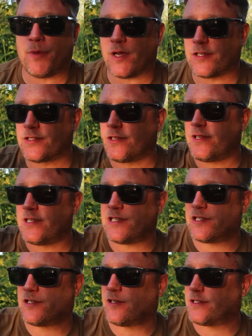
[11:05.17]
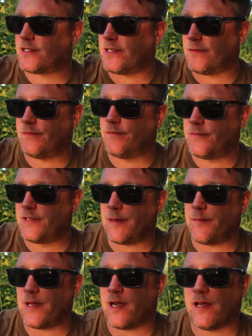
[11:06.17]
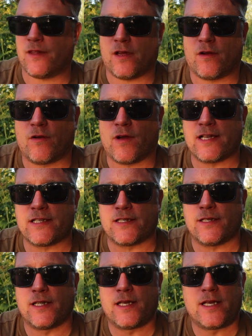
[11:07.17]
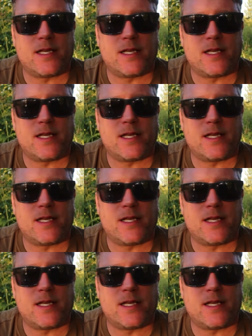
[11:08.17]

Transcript: but as soon as it starts to dip behind the horizon,